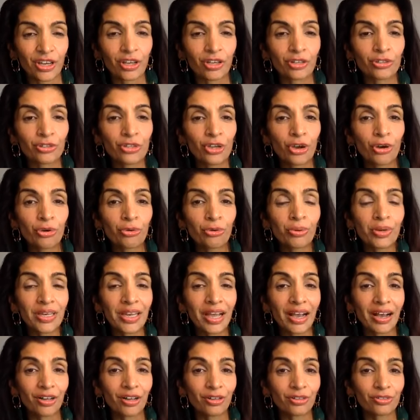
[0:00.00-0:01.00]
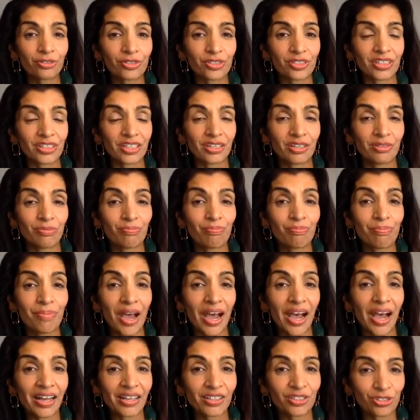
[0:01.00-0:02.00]
No one else can
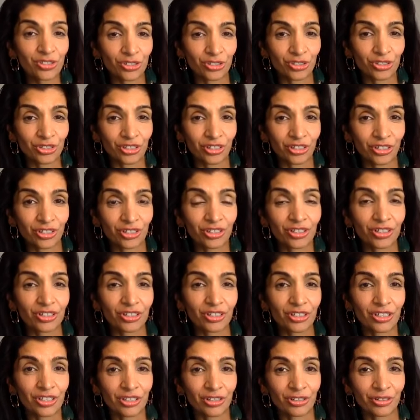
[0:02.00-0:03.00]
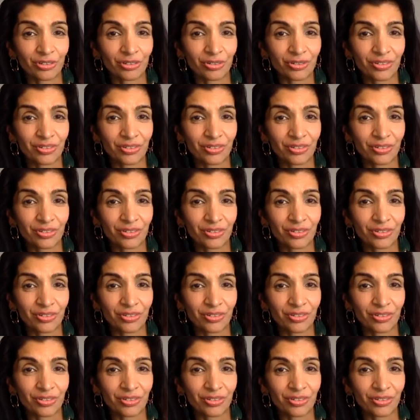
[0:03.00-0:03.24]
master you